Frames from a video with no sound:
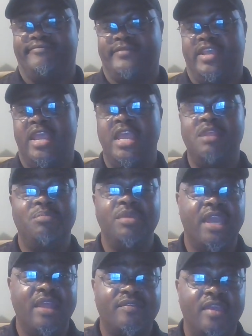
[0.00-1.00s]
Hate
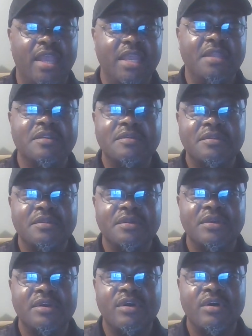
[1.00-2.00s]
begets hate,
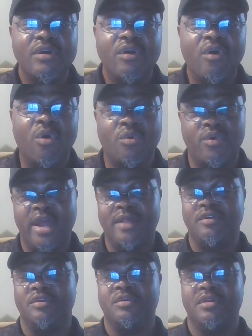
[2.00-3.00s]
or
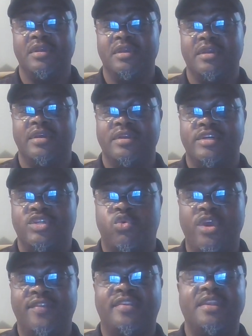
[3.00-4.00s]
rather,
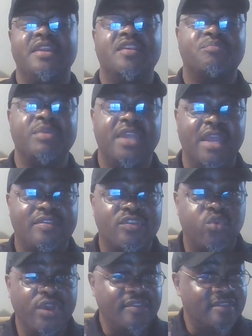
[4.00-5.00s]
twistedness begets
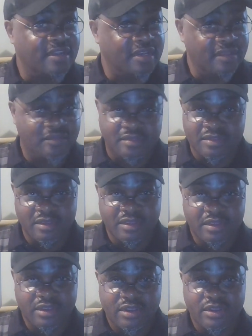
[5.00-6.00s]
twistedness,
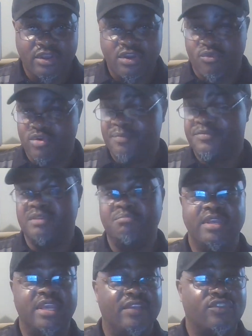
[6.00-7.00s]
corruption
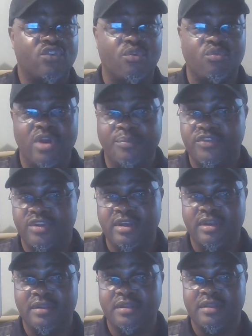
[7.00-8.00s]
begets
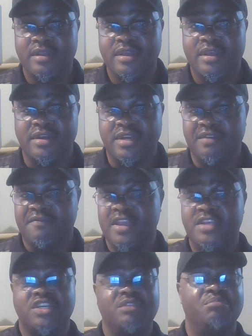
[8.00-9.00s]
corruption,
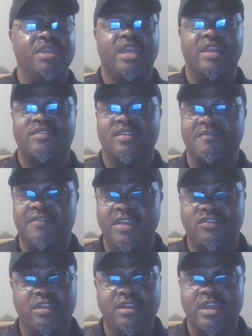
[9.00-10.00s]
division begets
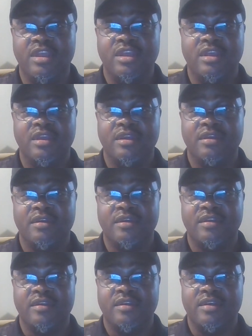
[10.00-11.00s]
division,
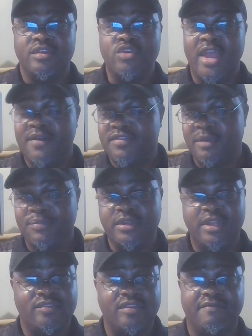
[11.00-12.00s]
you have something
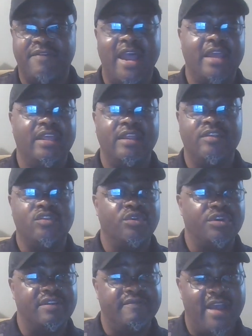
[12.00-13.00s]
that's divided, it's going
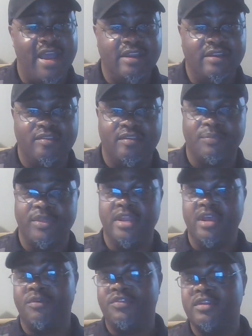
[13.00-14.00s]
to divide into something
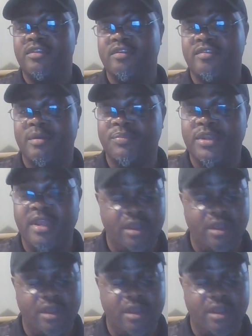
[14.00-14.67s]
else, into something